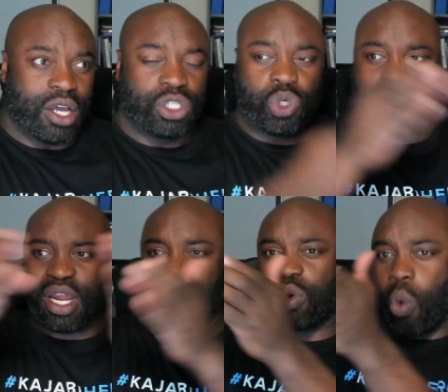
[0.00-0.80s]
to
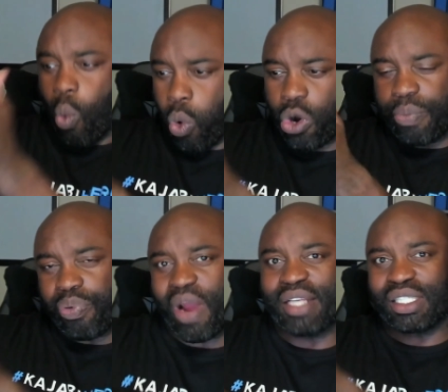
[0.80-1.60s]
another
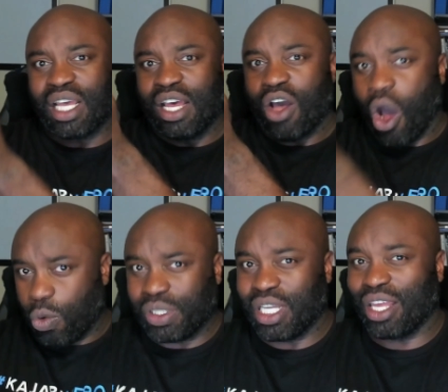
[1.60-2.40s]
WordPress
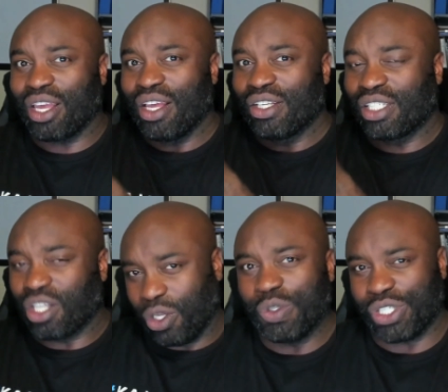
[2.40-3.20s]
hosting
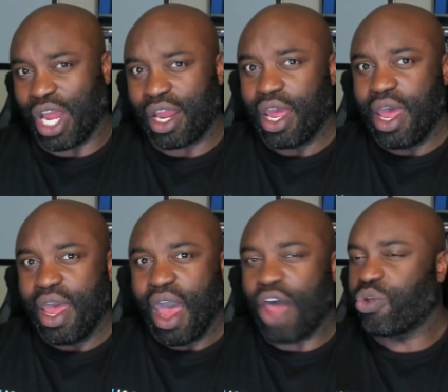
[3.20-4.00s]
solution.
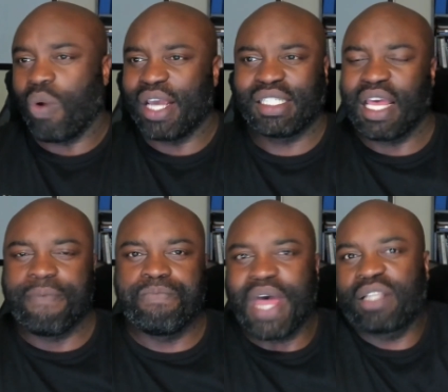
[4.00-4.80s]
Otherwise,
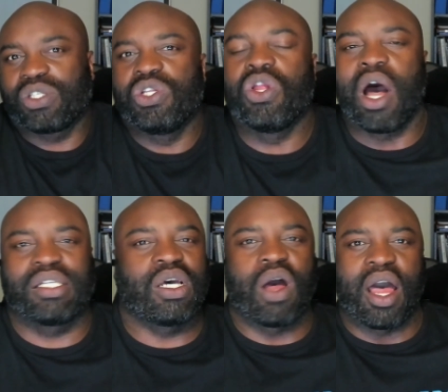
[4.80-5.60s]
that's
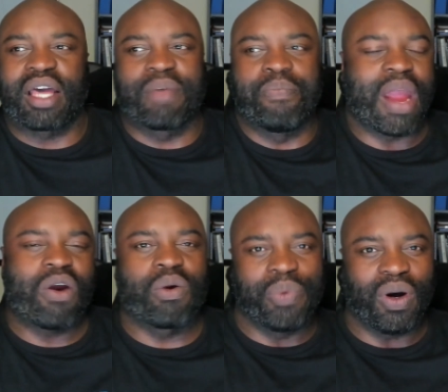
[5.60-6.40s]
not a
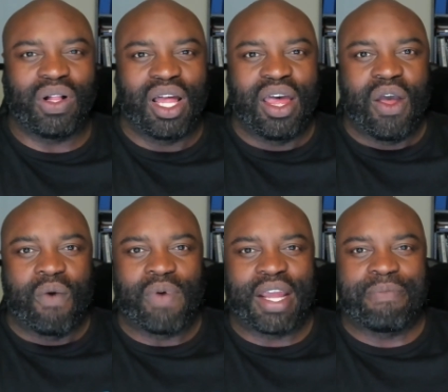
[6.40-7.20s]
comparable,
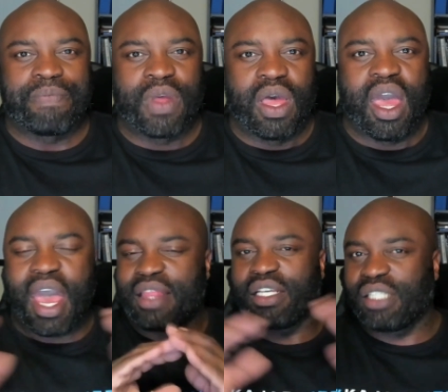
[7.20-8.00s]
right?
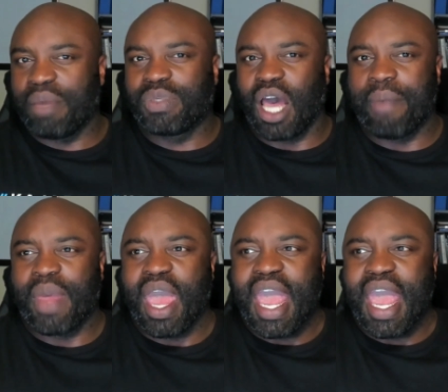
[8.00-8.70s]
At the same time,